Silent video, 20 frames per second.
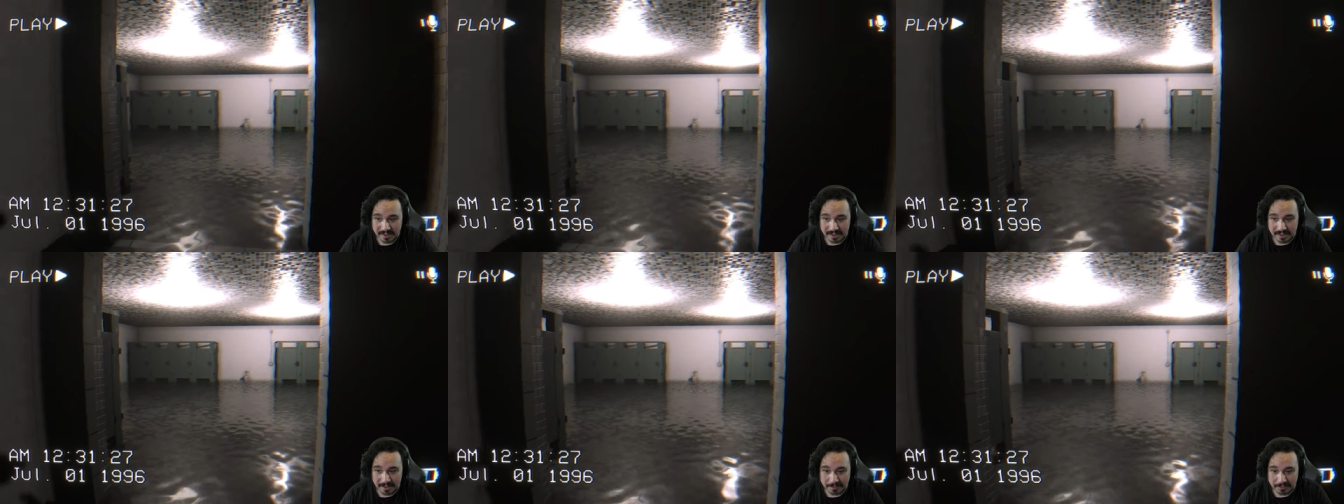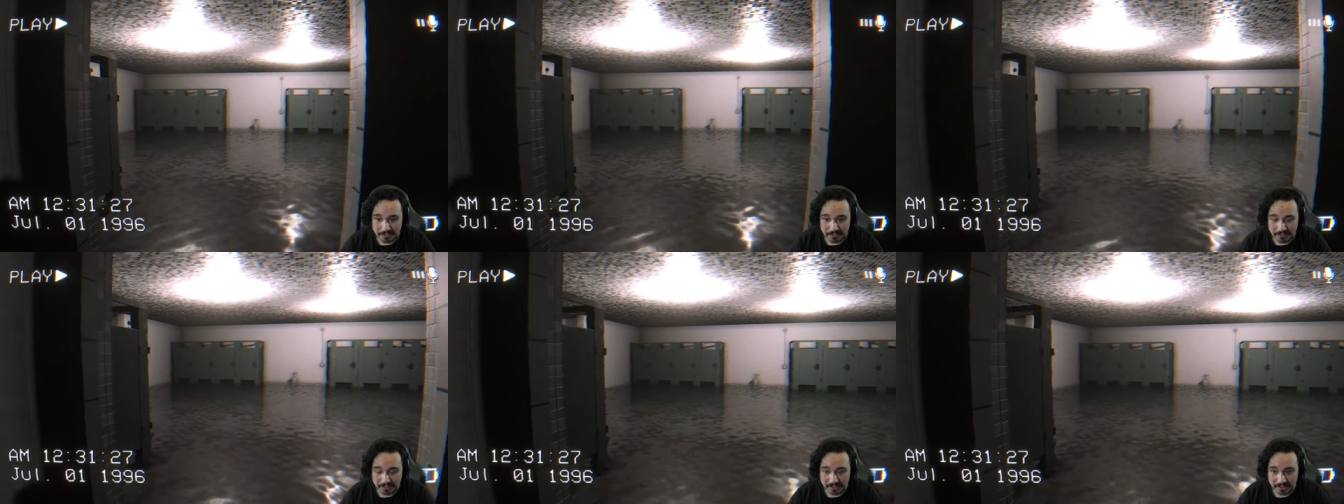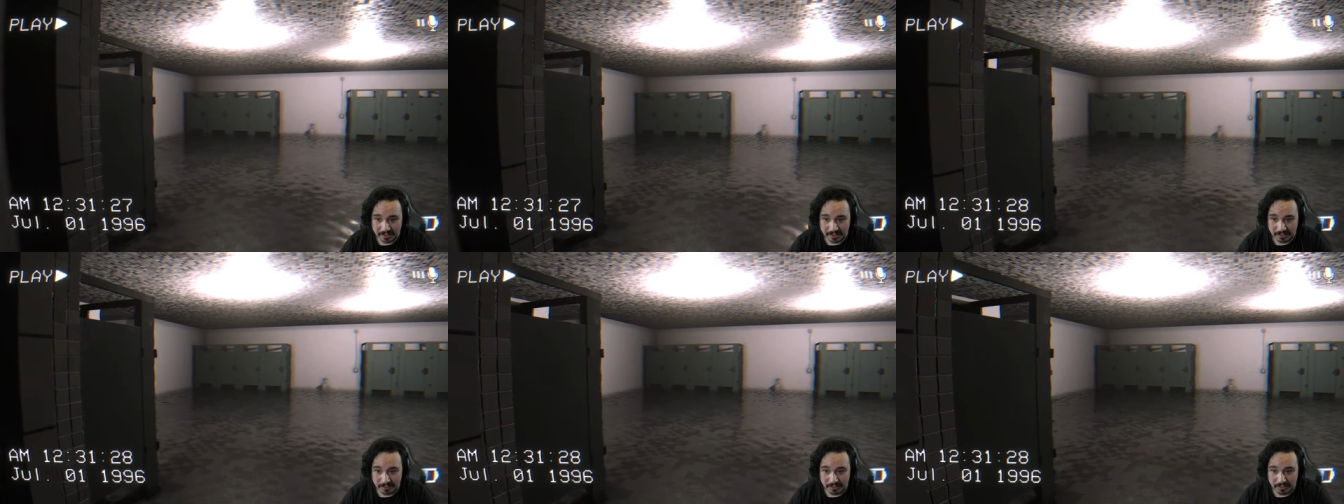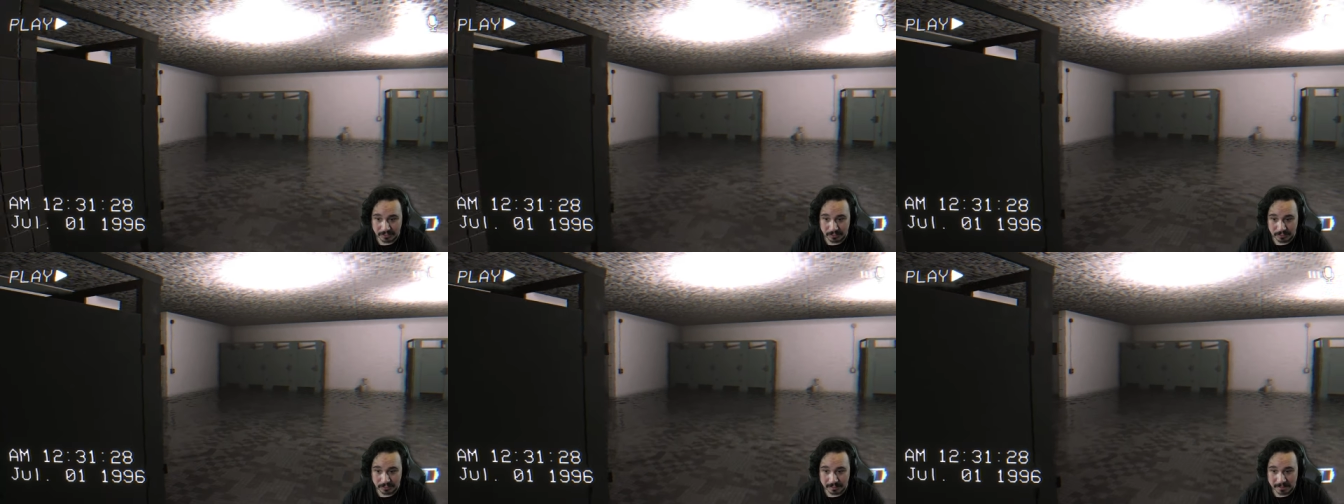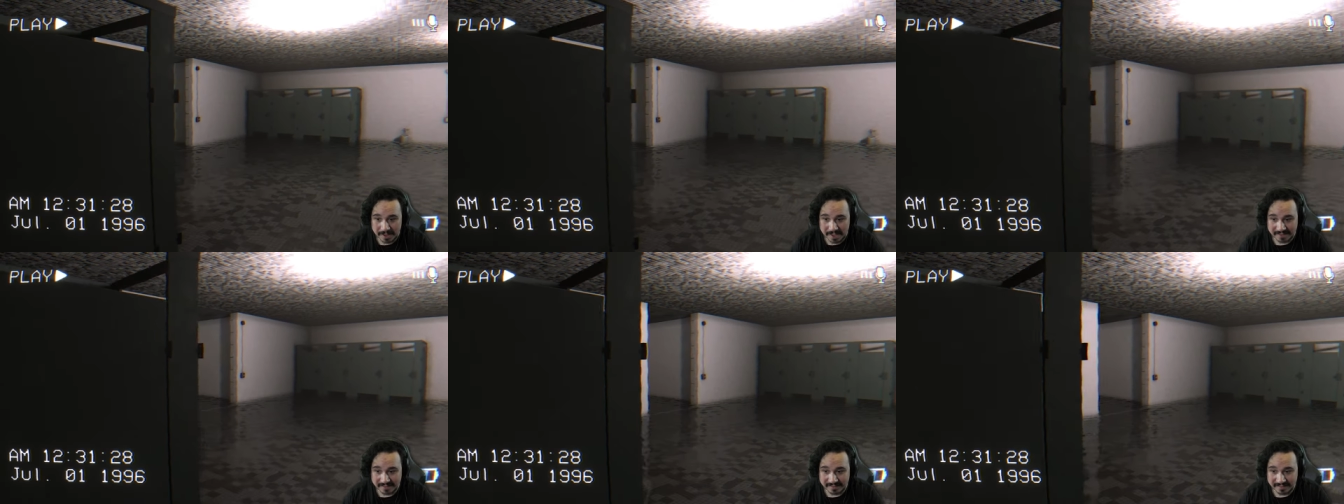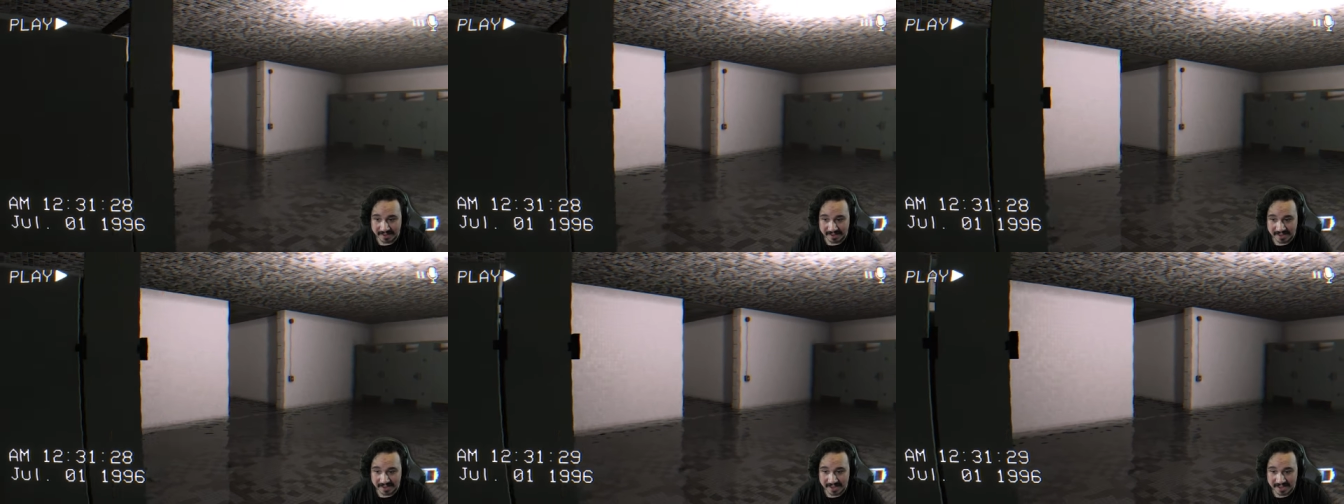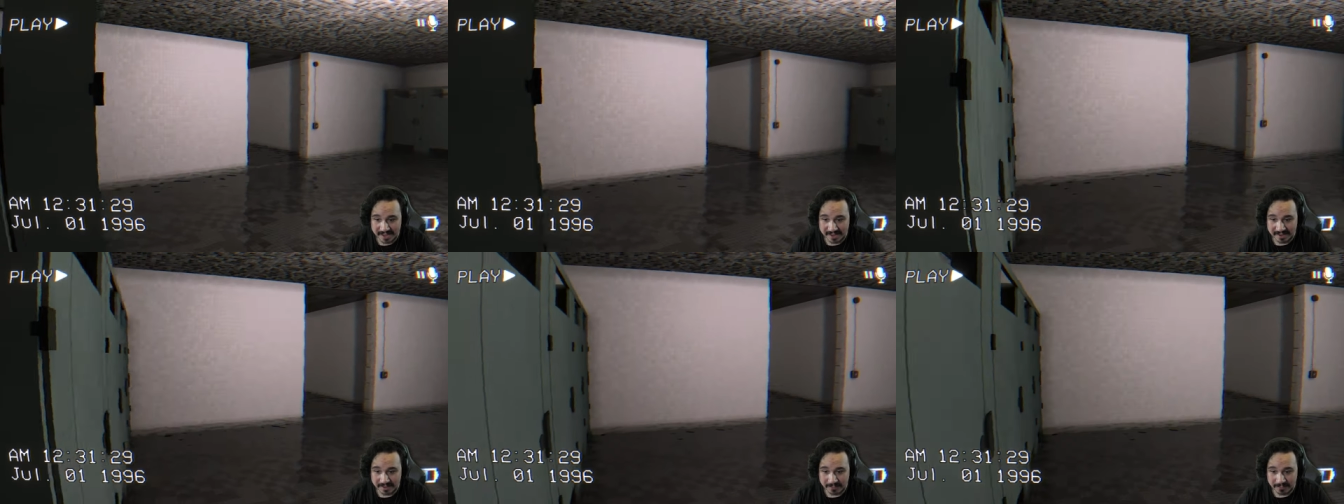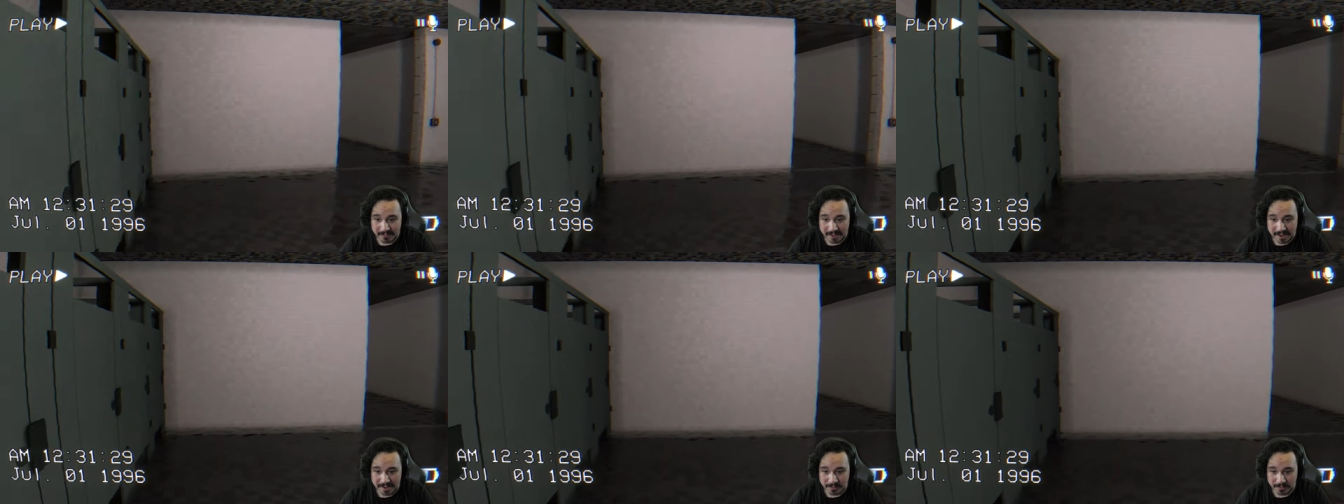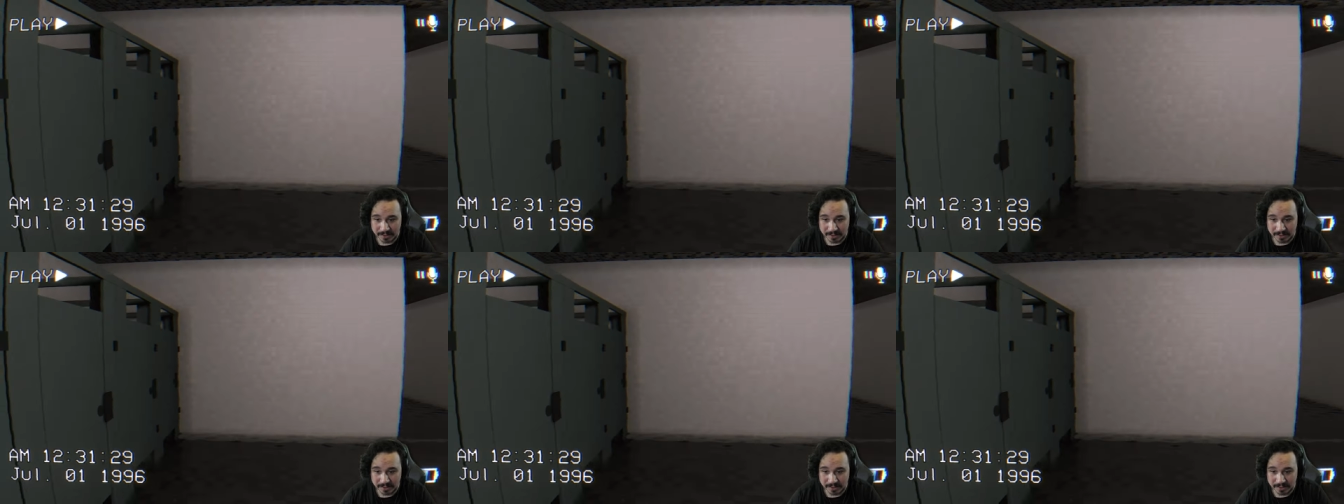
I'm just going to do the best I can to find